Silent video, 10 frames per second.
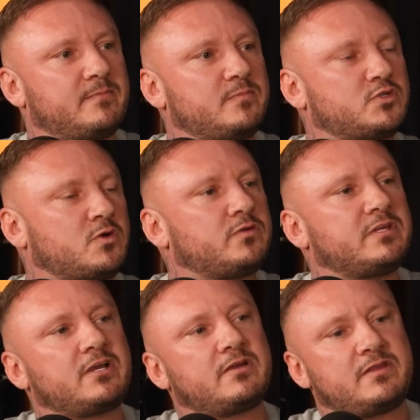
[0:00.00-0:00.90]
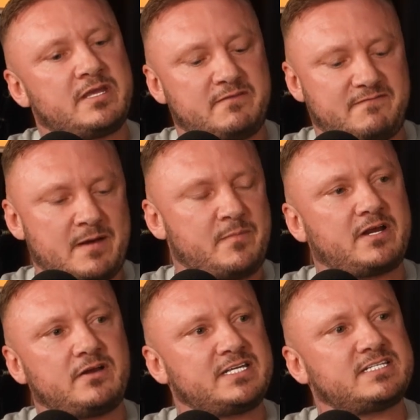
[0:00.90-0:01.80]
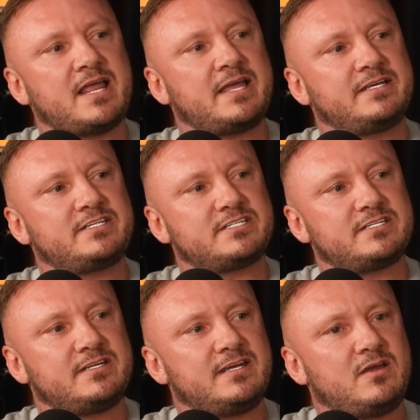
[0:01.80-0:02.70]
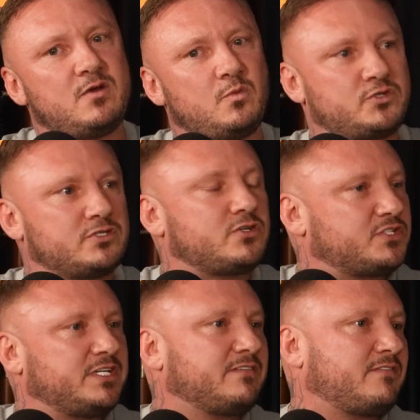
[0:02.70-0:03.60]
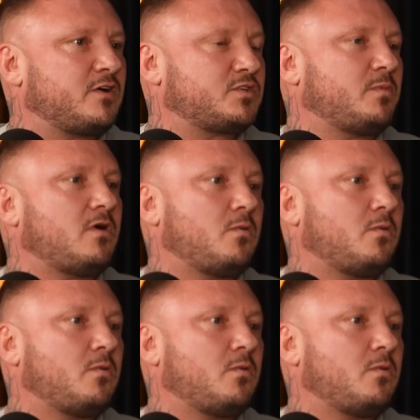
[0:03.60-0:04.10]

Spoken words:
So the fabric on his legs wasn't touching at first, but